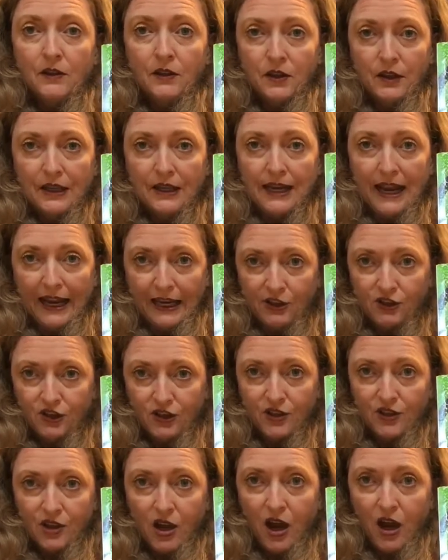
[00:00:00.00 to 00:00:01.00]
in
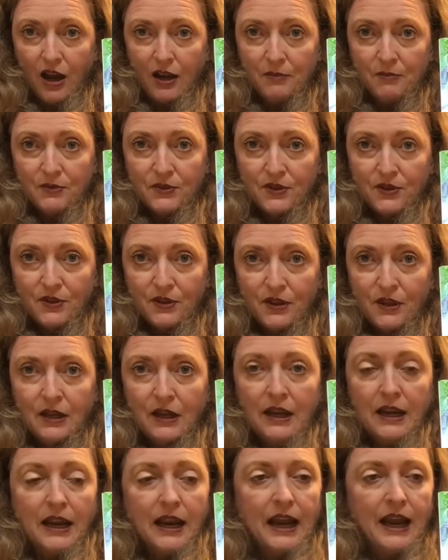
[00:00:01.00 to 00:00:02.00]
ancient times.
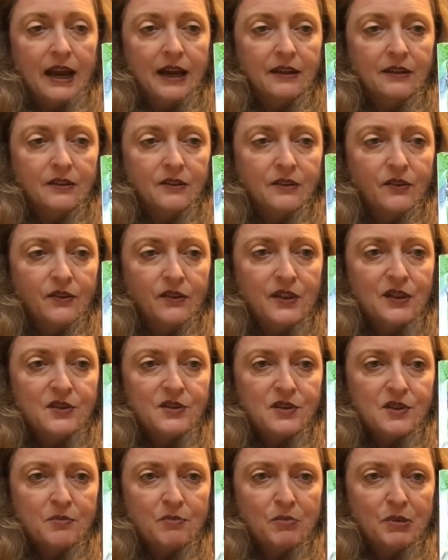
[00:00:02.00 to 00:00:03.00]
And
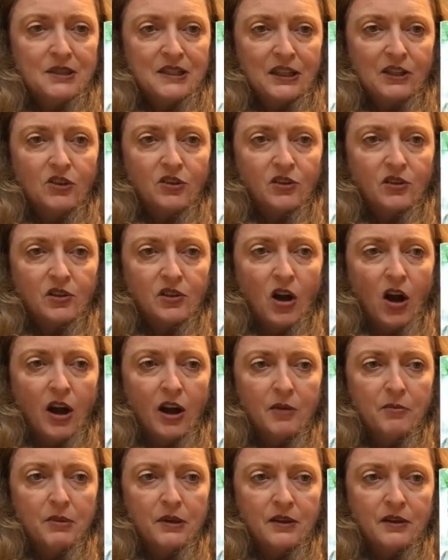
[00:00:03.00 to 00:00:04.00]
this particular
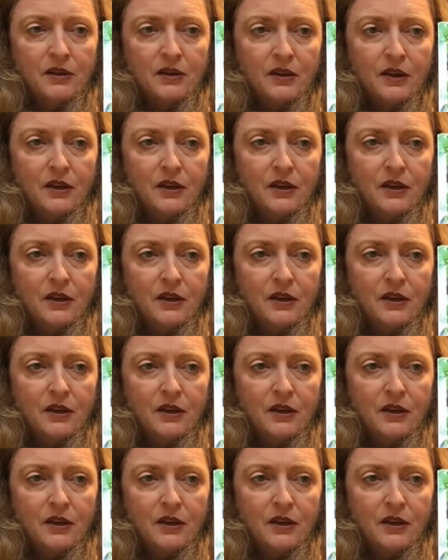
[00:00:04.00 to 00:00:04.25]
carbon